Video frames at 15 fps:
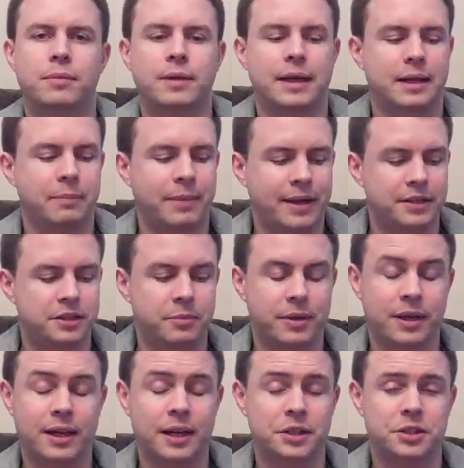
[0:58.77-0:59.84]
getting back into
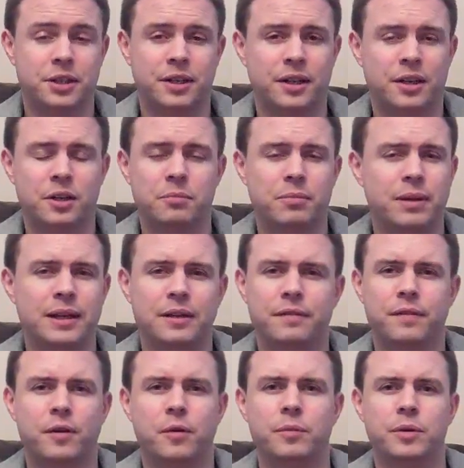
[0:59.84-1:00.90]
my collection, and I completely
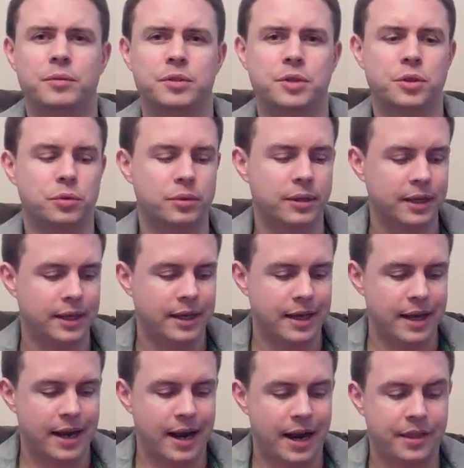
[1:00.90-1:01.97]
forgot what it was called.
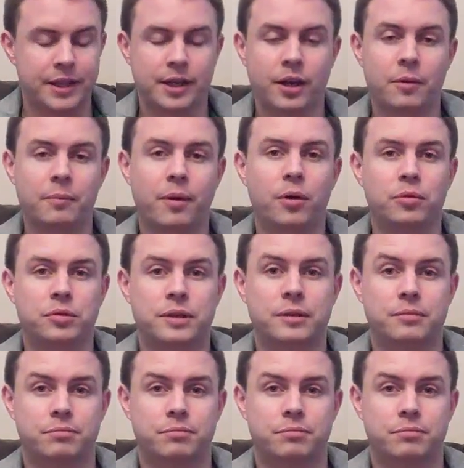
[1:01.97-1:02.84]
And then lo and behold,